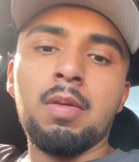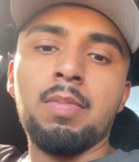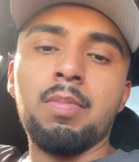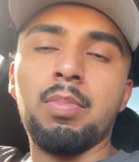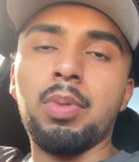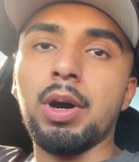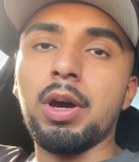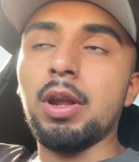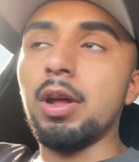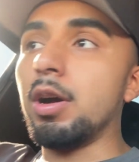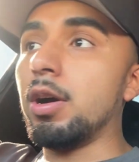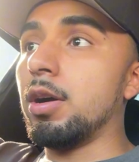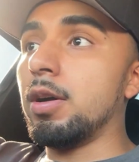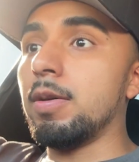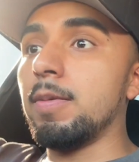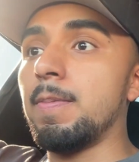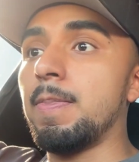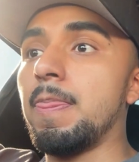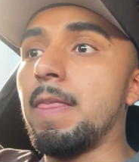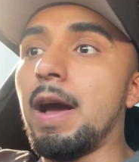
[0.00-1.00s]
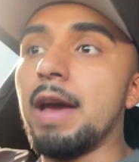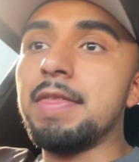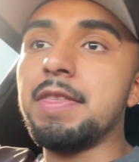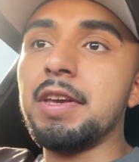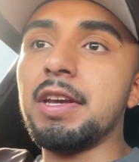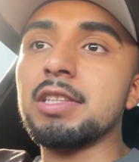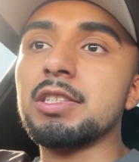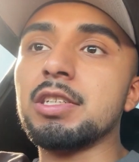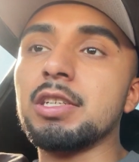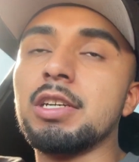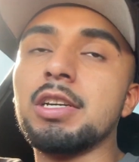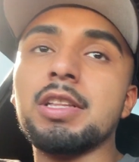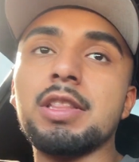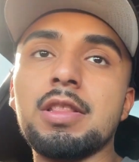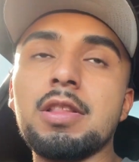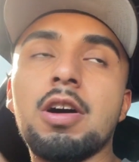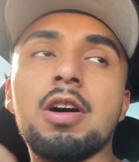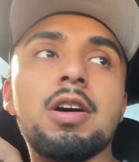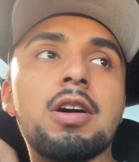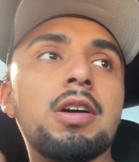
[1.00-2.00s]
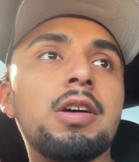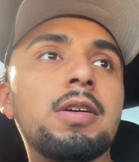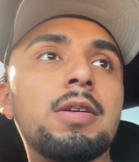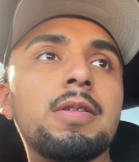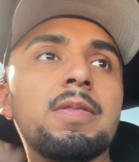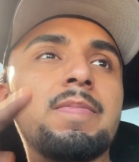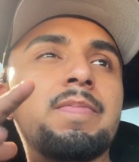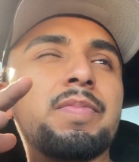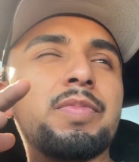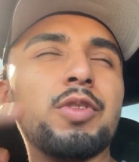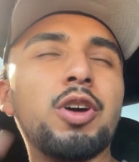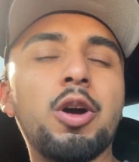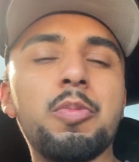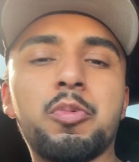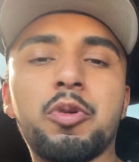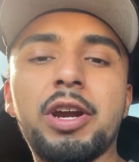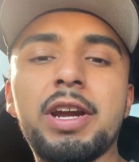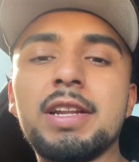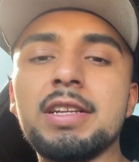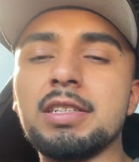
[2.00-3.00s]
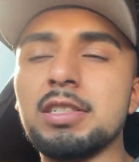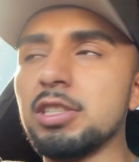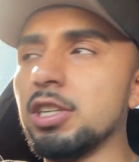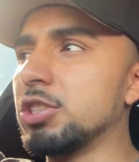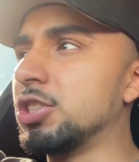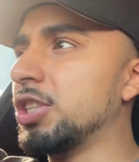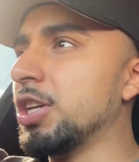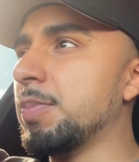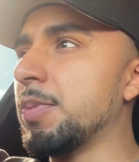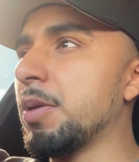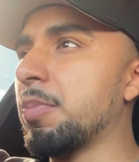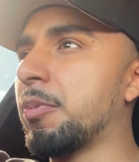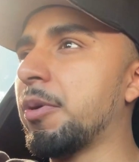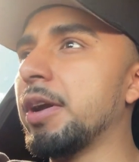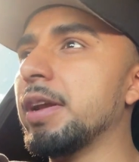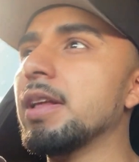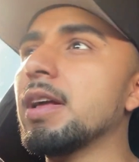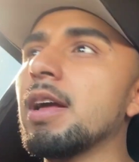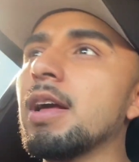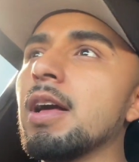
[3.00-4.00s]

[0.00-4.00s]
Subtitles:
But I think it's a good upgrade, a cheap upgrade.